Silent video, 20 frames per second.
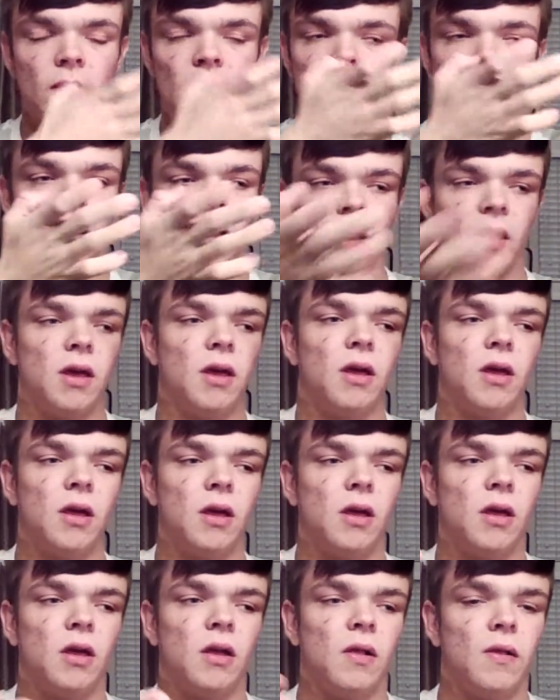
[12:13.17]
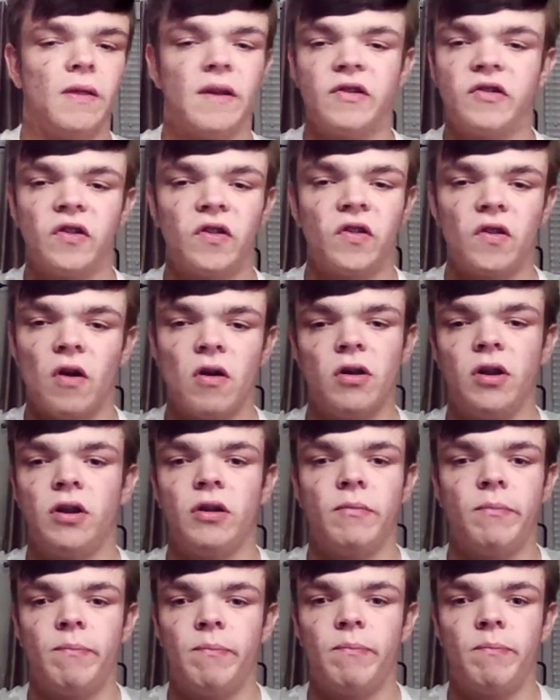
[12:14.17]
like they just turn
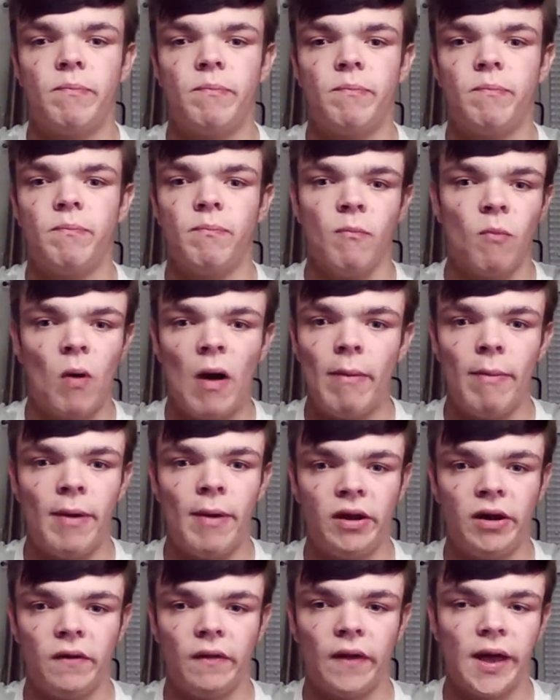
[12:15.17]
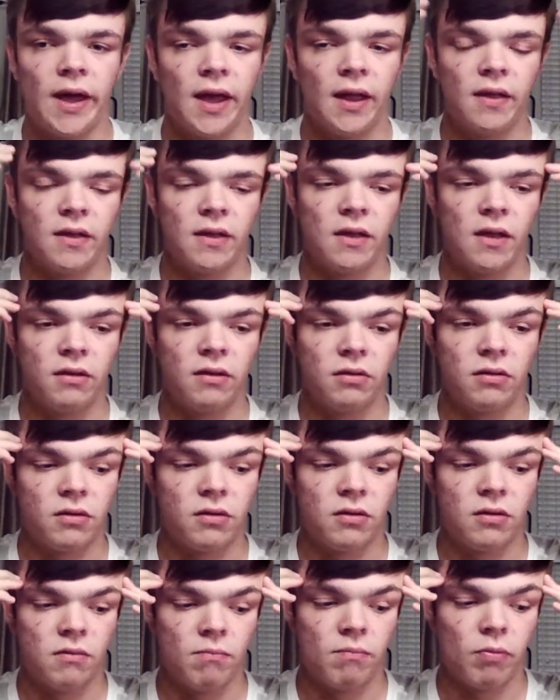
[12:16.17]
into women. Like it
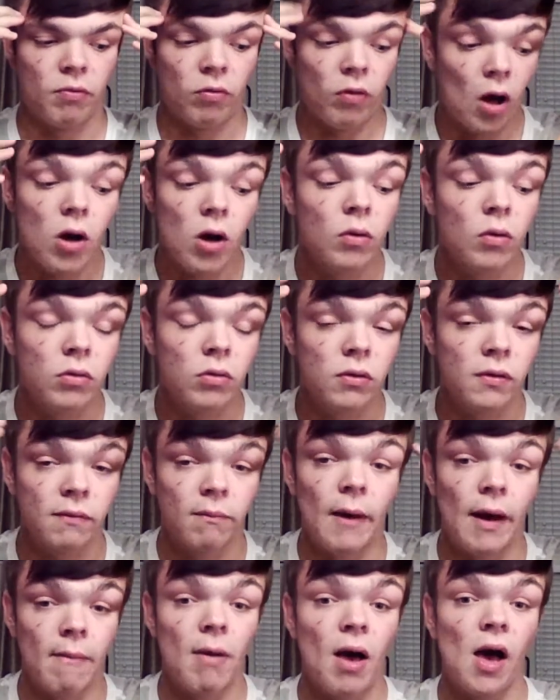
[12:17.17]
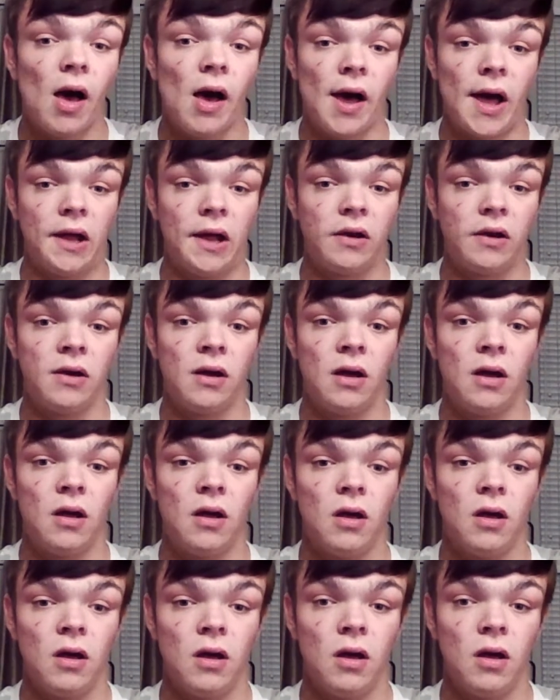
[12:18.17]
blows my mind
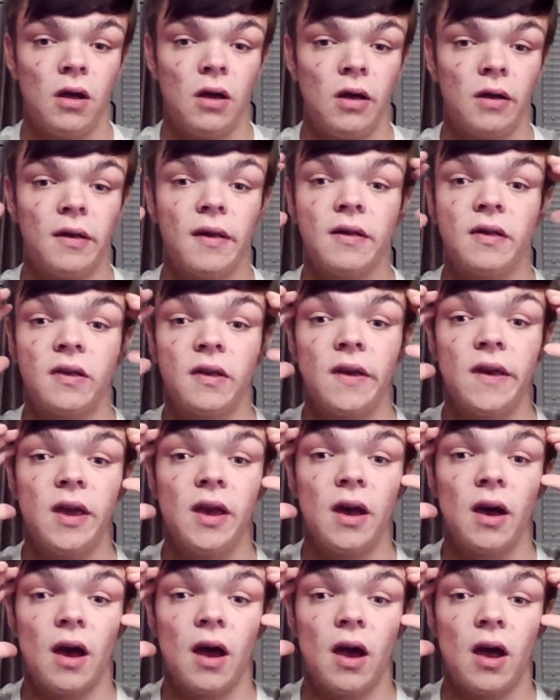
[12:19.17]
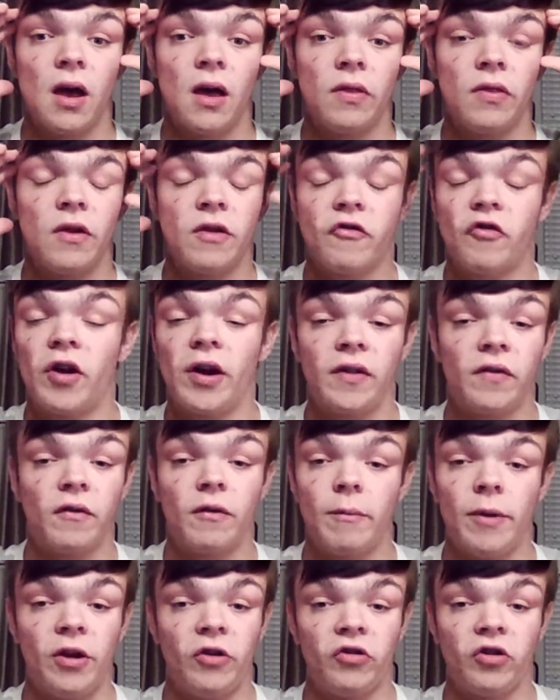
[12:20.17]
to see the
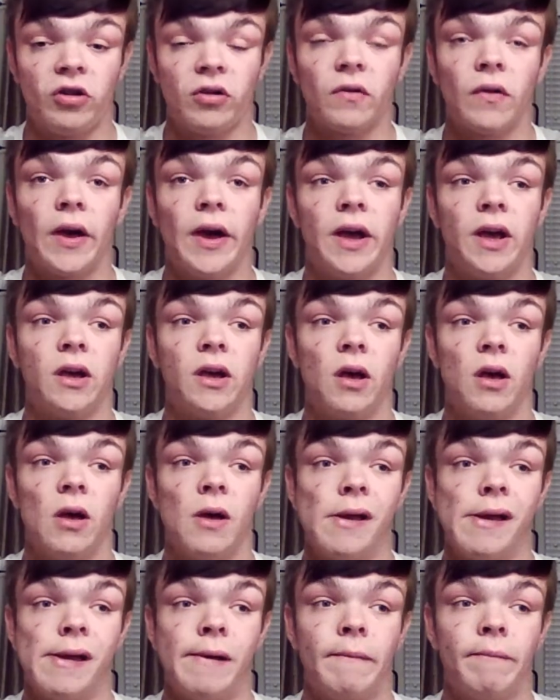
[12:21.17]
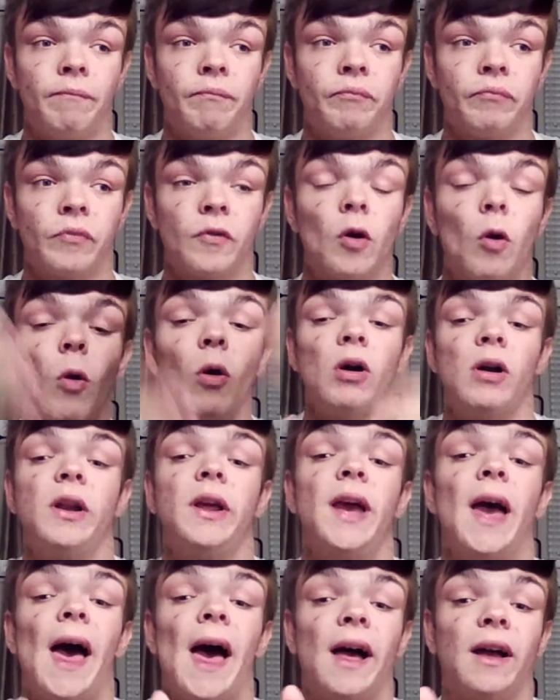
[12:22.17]
transformation. Like
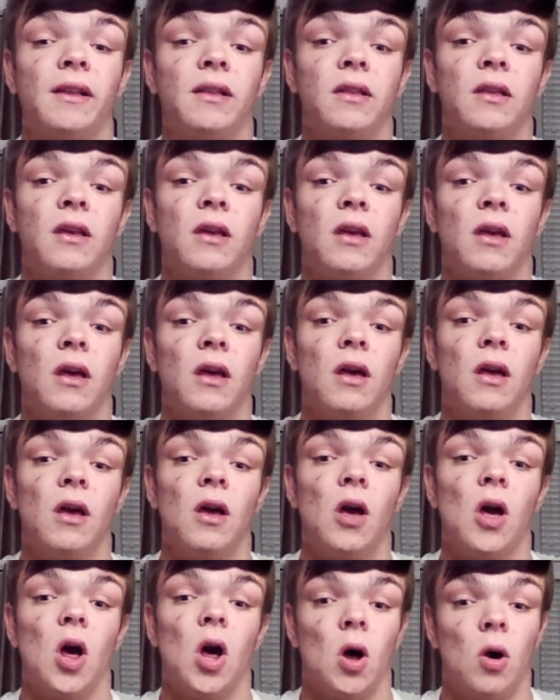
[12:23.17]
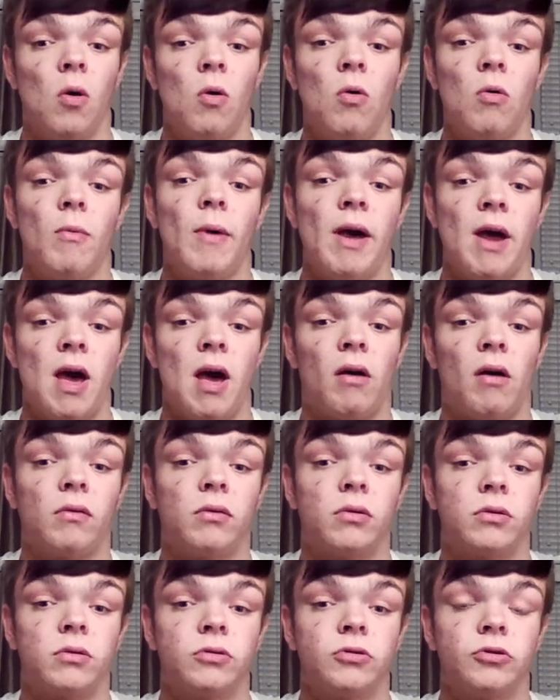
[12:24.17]
Courtney Act. Oh my
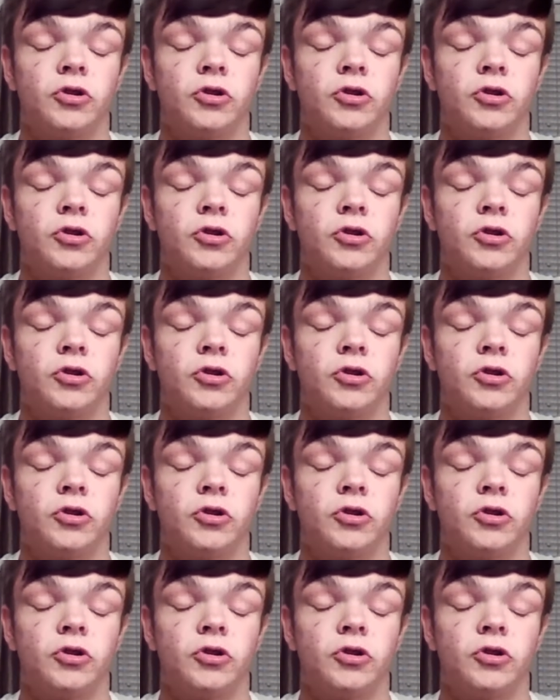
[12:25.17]
hell.